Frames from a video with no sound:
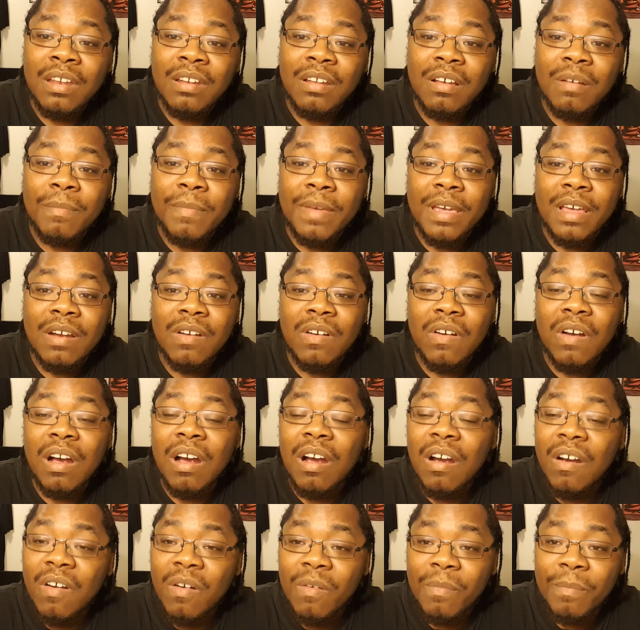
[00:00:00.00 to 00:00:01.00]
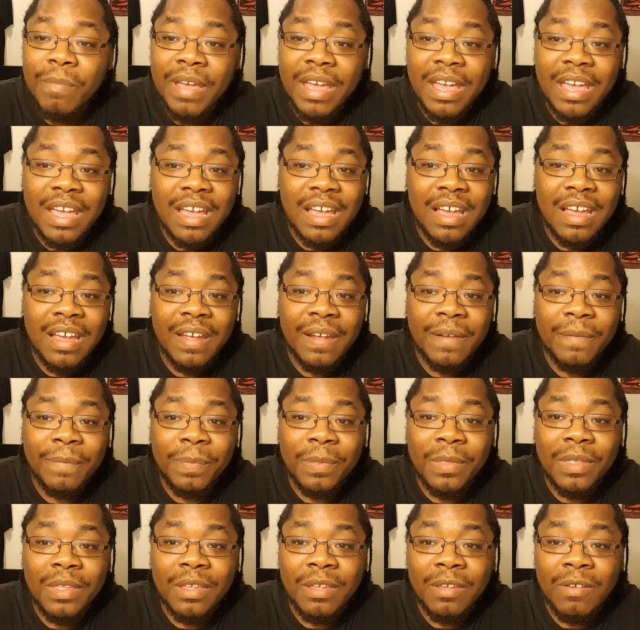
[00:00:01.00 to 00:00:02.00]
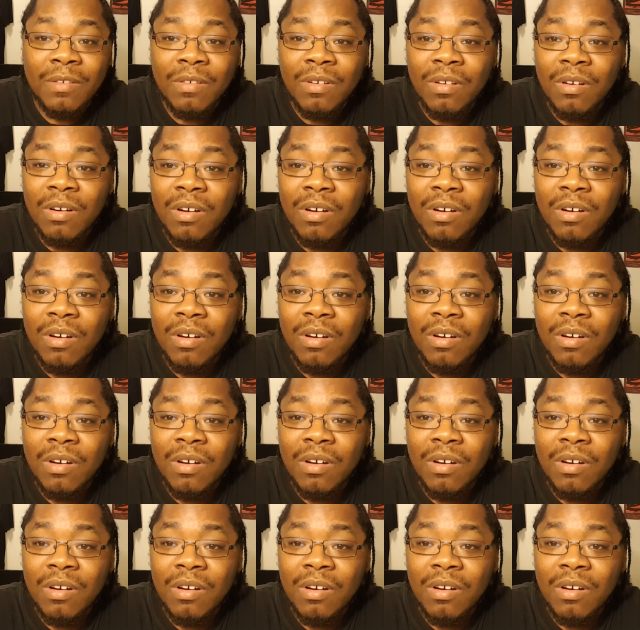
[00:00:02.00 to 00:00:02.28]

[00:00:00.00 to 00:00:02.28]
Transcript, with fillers: No matter how bad you